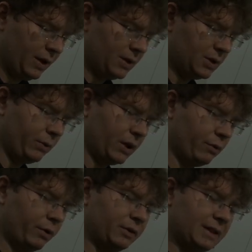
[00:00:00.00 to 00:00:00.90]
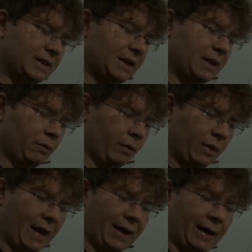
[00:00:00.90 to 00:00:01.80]
so we can really see when
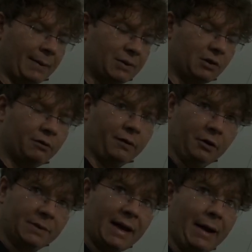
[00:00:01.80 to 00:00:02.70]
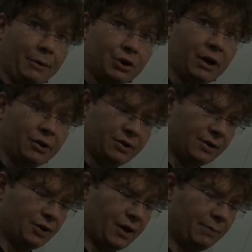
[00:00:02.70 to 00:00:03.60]
we add optical films how it changes
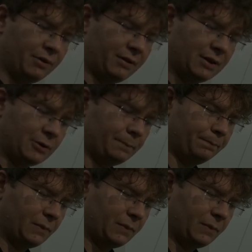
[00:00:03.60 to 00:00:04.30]
the shape of the laser.